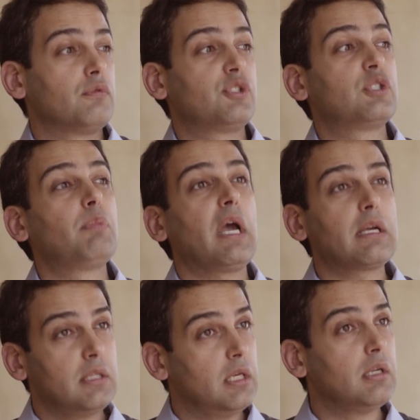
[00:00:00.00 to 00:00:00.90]

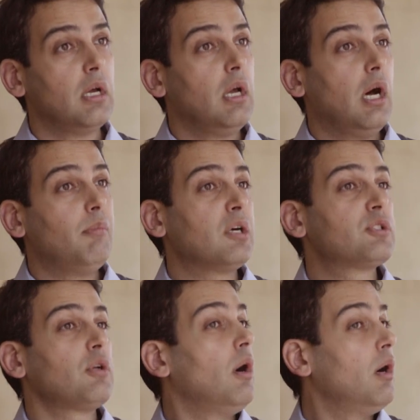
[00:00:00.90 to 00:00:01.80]
respected
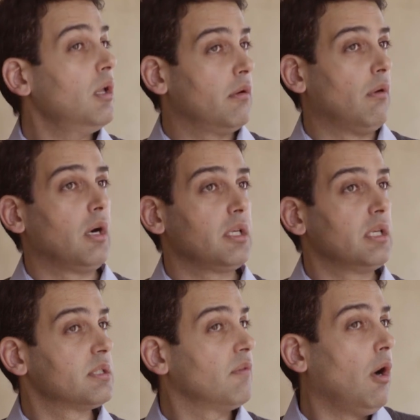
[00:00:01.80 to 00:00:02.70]
amongst all
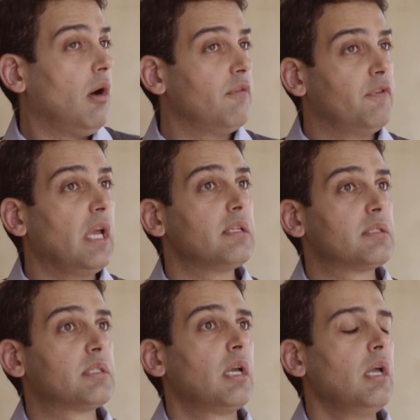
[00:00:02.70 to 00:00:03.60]
Iranians of all
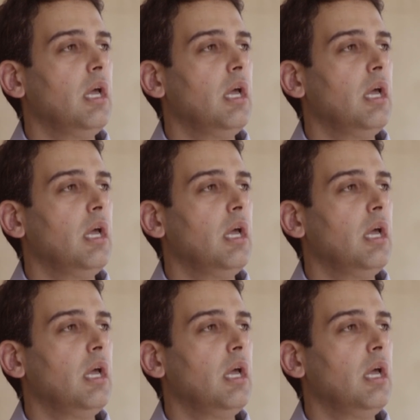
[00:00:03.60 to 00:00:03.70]
faiths.